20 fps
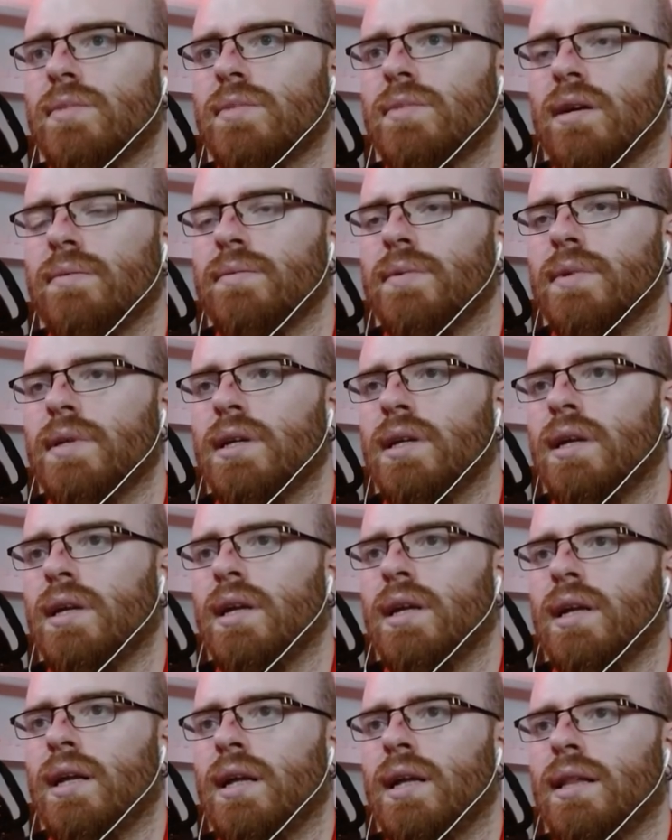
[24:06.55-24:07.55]
Yeah,
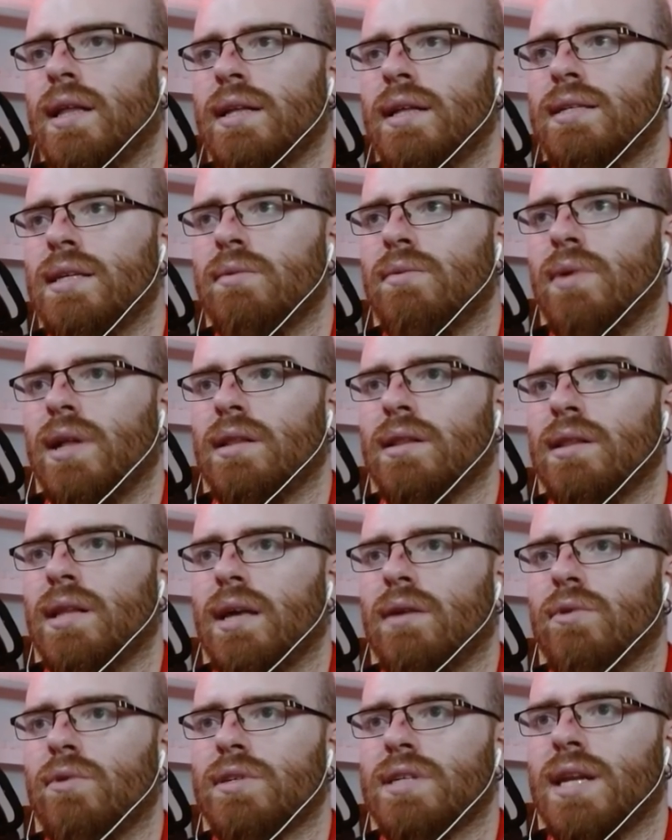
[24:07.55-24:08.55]
let's see what
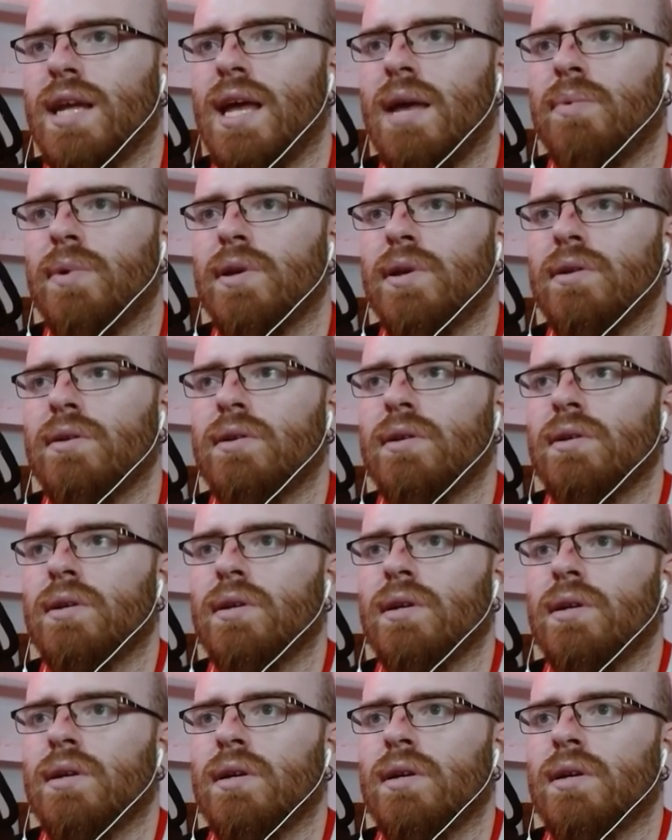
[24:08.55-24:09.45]
what's gonna happen.